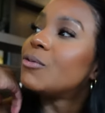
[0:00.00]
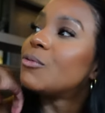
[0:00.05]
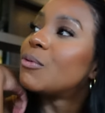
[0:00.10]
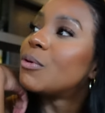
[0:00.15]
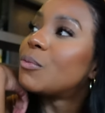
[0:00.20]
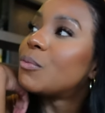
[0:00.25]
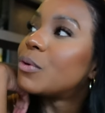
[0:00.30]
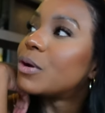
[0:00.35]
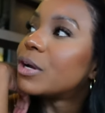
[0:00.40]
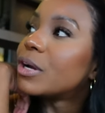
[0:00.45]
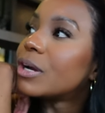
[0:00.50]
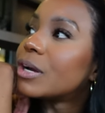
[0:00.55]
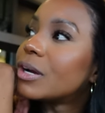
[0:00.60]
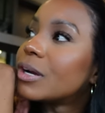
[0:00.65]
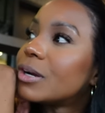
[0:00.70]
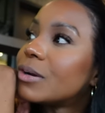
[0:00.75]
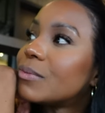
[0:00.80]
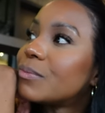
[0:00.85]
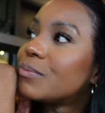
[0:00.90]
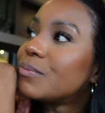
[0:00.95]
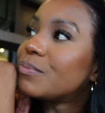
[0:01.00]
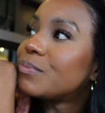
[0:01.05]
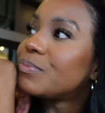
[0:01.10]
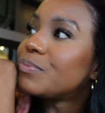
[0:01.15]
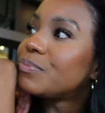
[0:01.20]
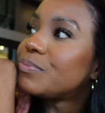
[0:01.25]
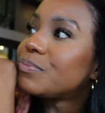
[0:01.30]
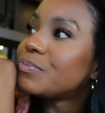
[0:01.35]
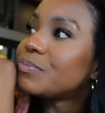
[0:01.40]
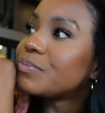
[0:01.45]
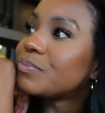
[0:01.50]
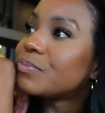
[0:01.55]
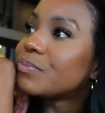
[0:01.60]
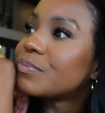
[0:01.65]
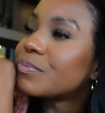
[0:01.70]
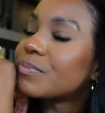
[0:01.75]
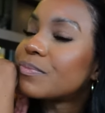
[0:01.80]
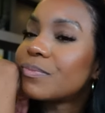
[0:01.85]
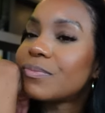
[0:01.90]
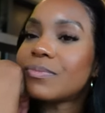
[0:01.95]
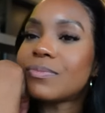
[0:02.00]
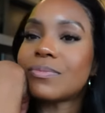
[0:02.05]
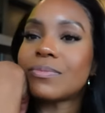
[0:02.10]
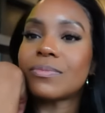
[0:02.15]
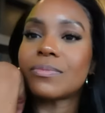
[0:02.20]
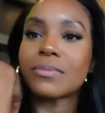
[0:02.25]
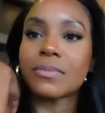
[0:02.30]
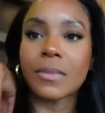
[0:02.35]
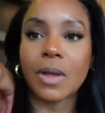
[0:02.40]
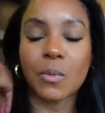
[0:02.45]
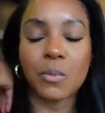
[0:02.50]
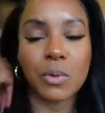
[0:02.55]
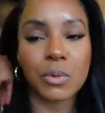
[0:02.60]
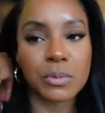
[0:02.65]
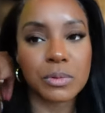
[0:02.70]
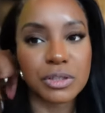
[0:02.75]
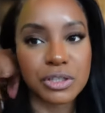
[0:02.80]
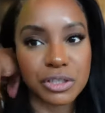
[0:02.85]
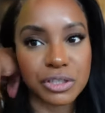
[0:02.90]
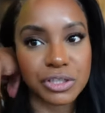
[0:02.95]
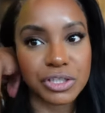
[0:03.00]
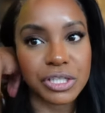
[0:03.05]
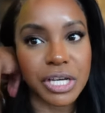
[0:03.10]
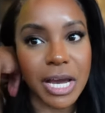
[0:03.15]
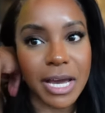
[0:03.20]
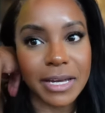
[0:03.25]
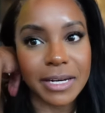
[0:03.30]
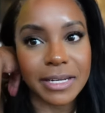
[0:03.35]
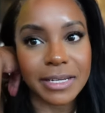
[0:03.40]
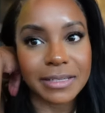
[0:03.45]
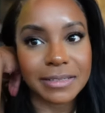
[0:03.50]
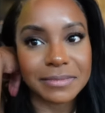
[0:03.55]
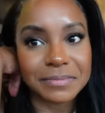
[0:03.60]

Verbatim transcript: when we're when we're just chatting.